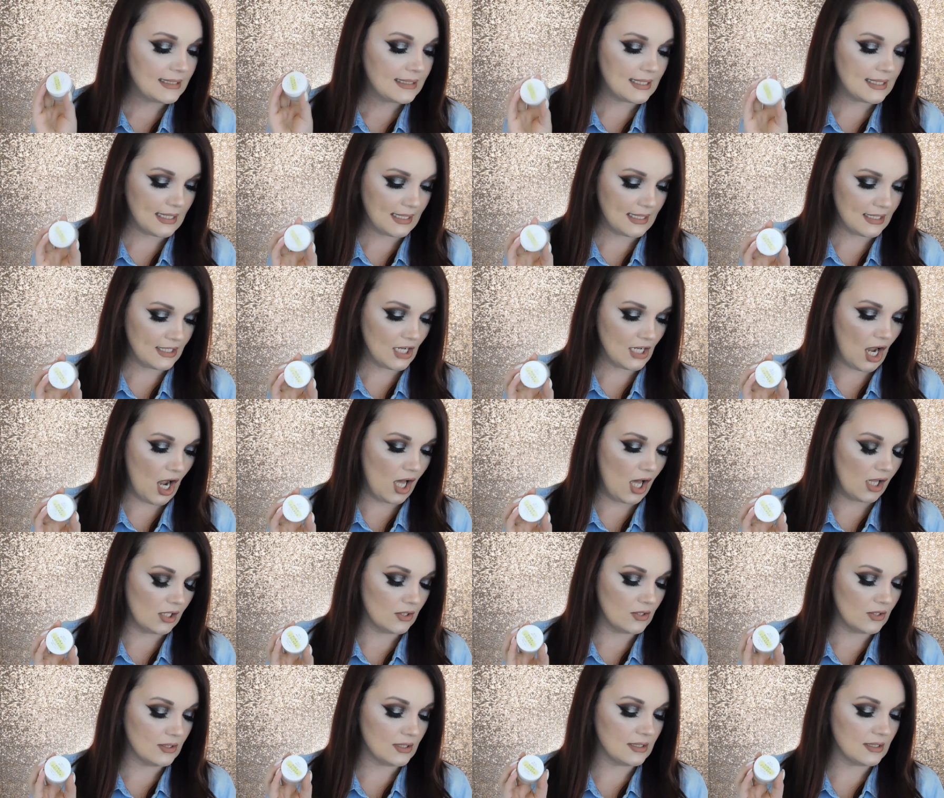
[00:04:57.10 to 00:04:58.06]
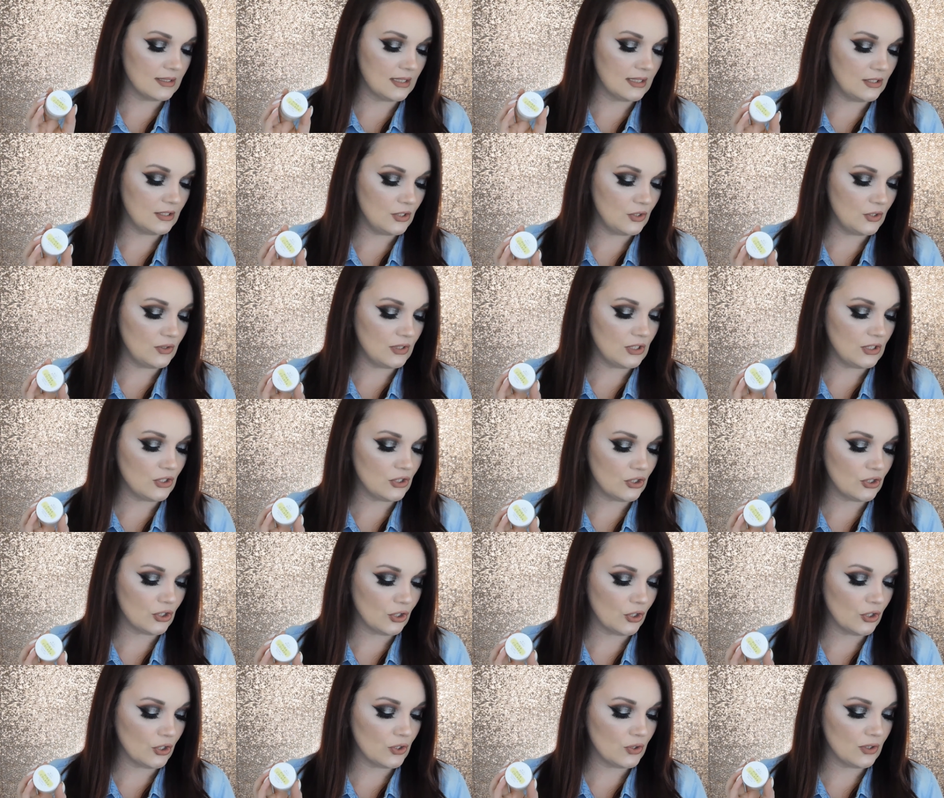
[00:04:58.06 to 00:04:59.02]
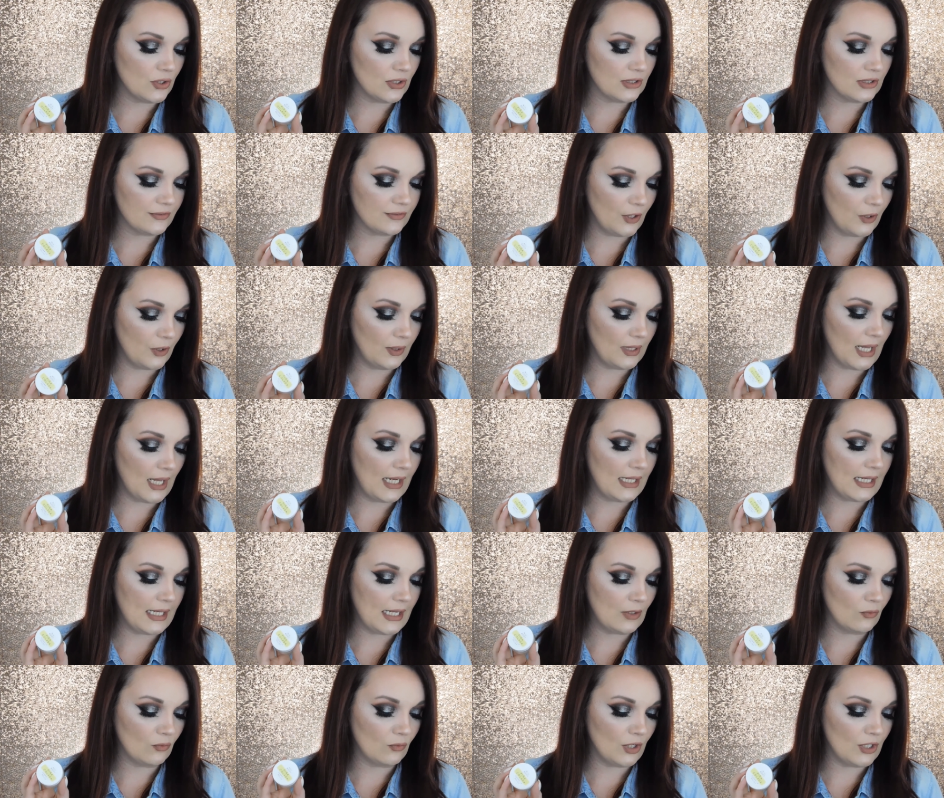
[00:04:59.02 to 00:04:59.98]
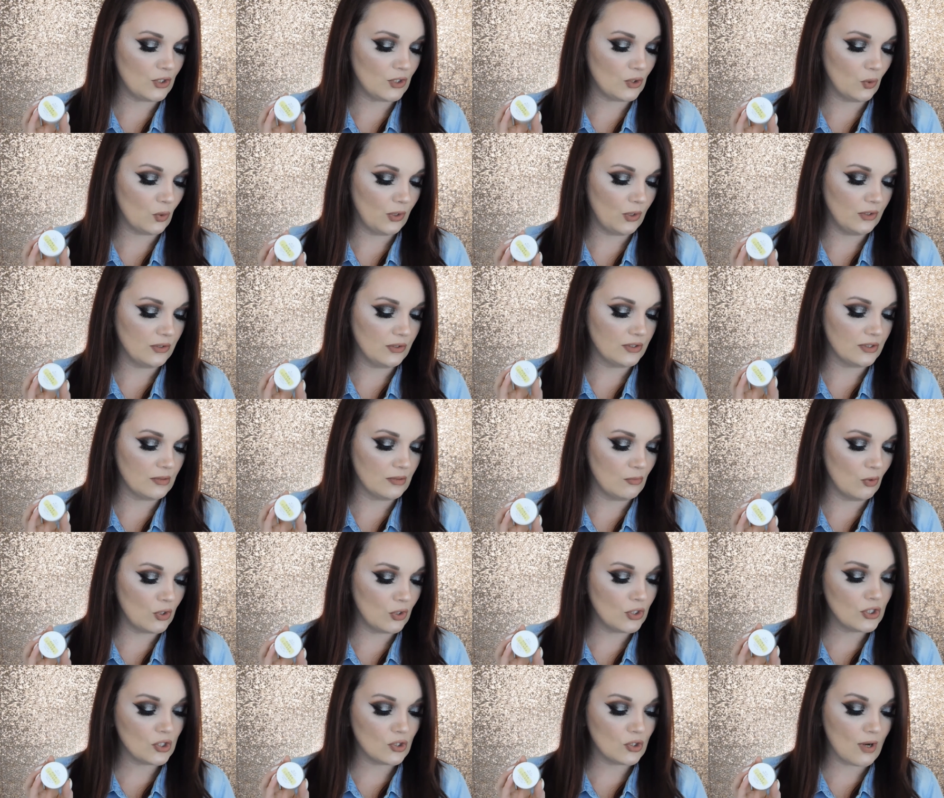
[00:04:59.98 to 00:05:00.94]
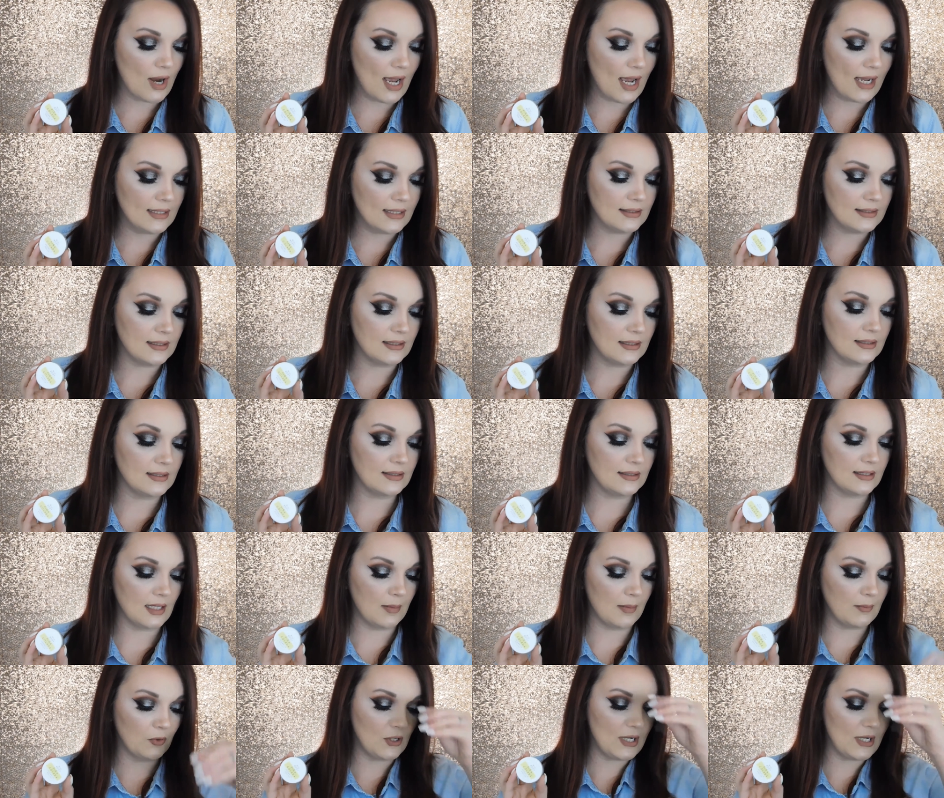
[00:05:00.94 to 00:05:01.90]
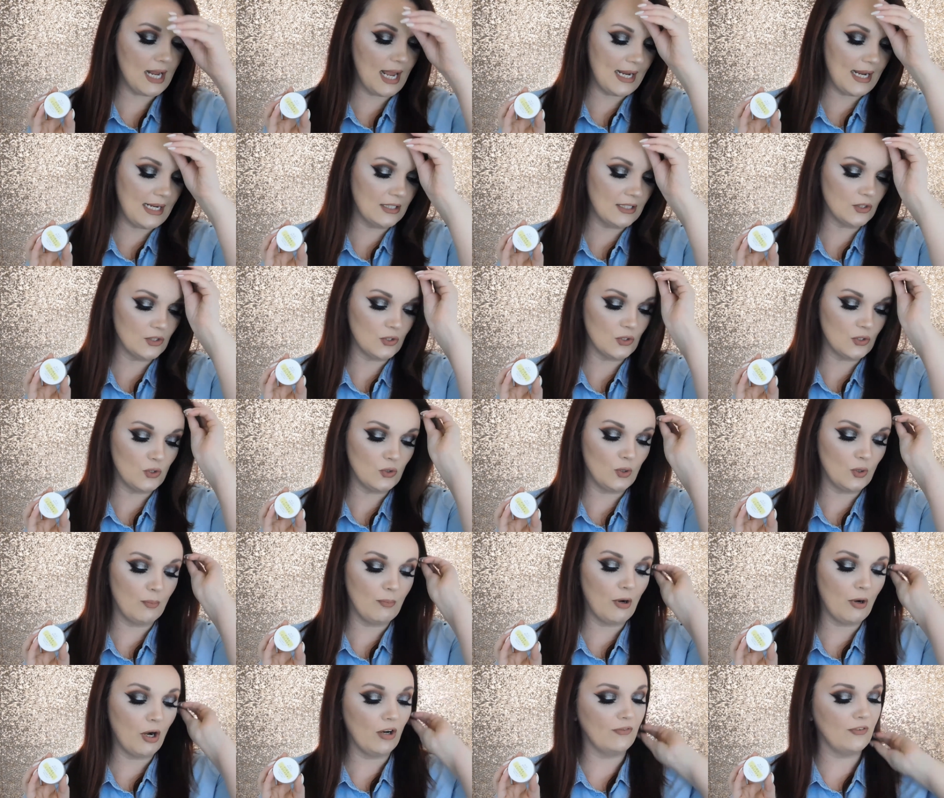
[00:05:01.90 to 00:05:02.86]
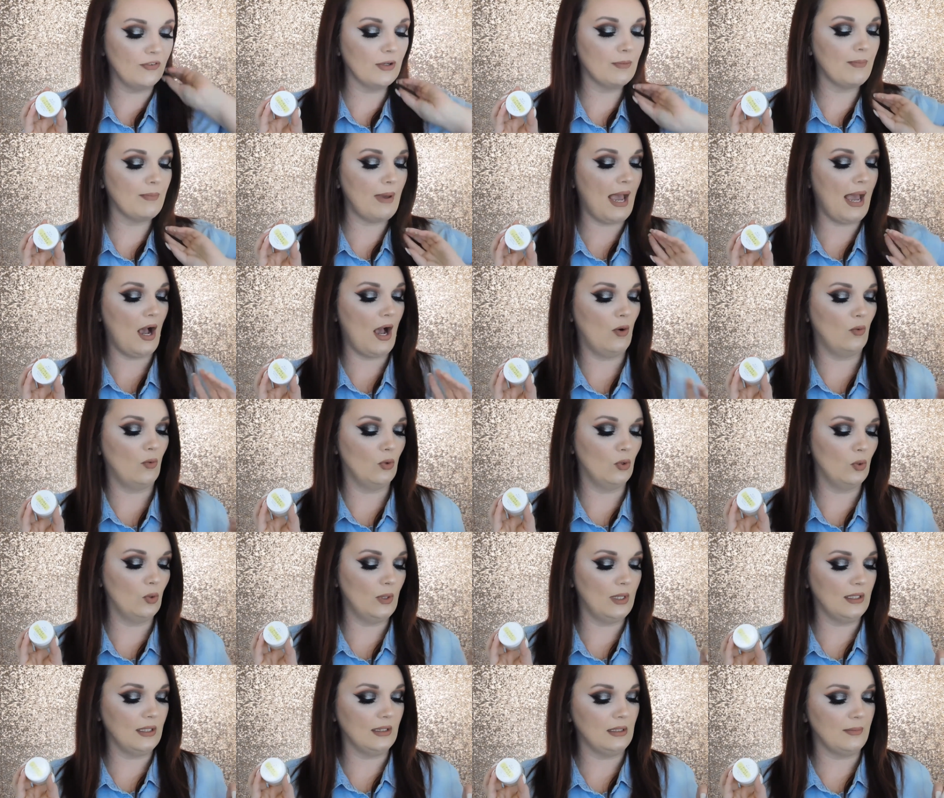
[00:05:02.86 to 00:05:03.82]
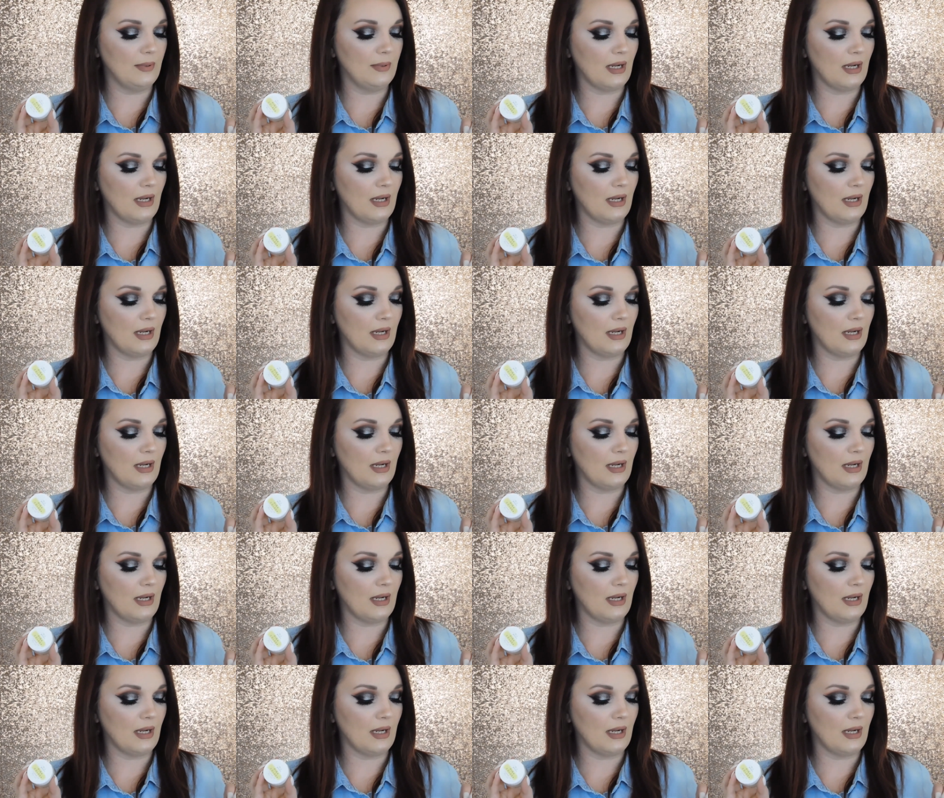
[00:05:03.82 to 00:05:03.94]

$10. It says using sugar to exfoliate and rich oils to moisturize. This summery answer to a perfect pout will quickly